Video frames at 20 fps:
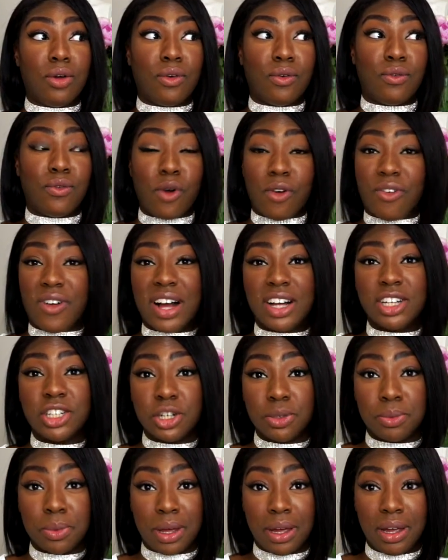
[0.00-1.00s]
for
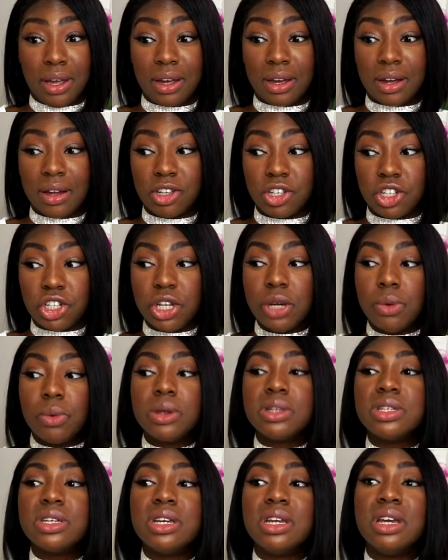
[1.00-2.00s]
Fashion Week, she
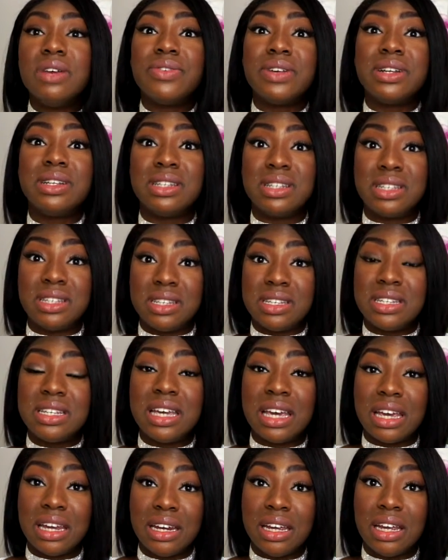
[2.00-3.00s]
wasn't even
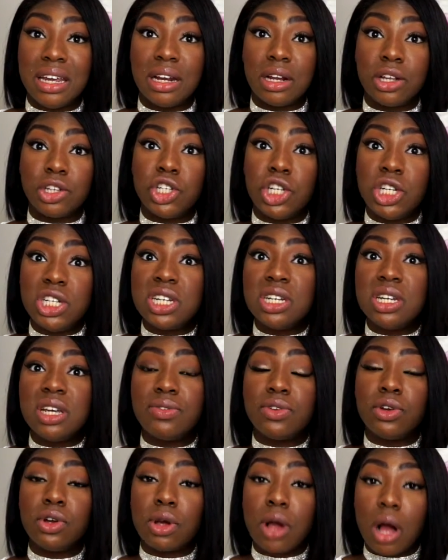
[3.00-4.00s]
skinny, like she didn't
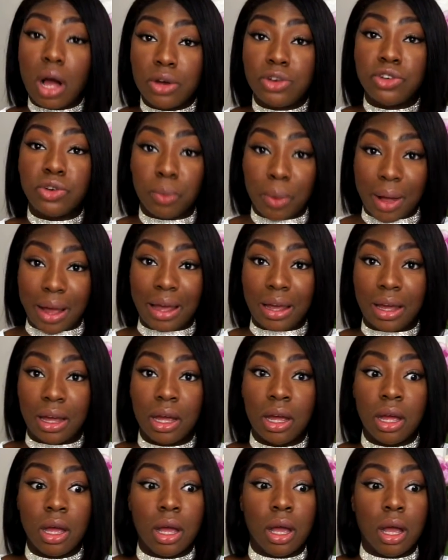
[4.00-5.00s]
even look underweight,
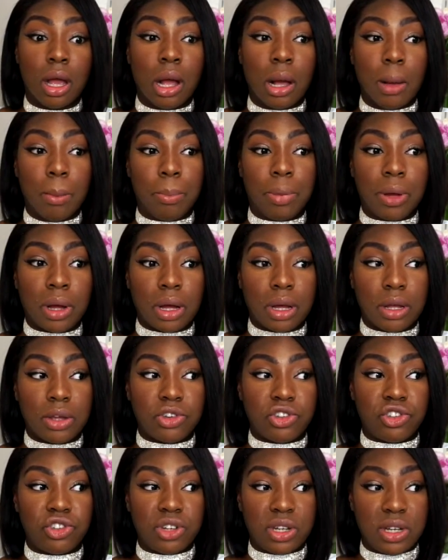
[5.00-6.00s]
but
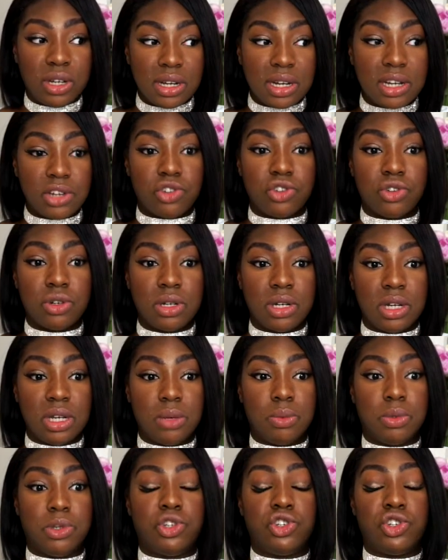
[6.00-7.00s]
she literally
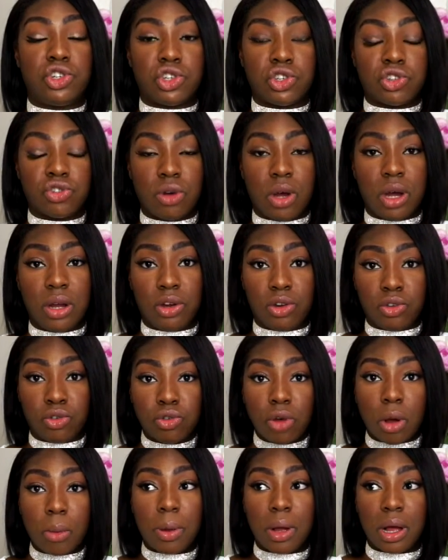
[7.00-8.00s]
was just trying to
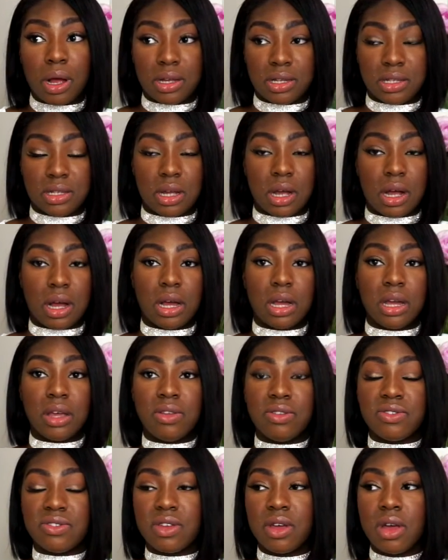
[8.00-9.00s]
drop her
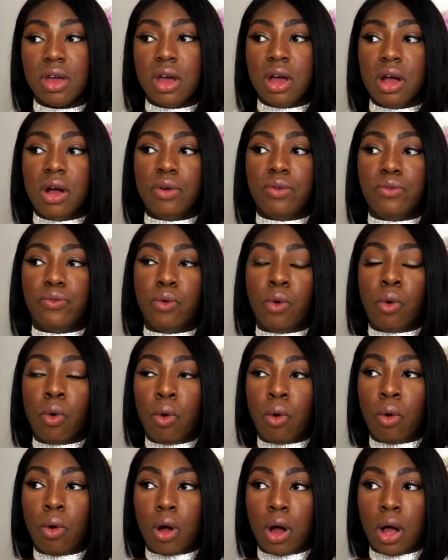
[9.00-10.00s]
size
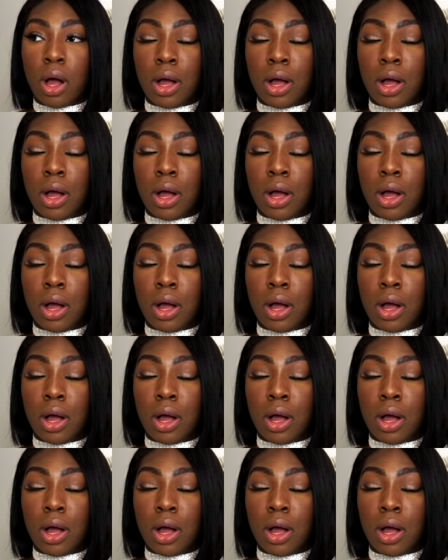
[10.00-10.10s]
for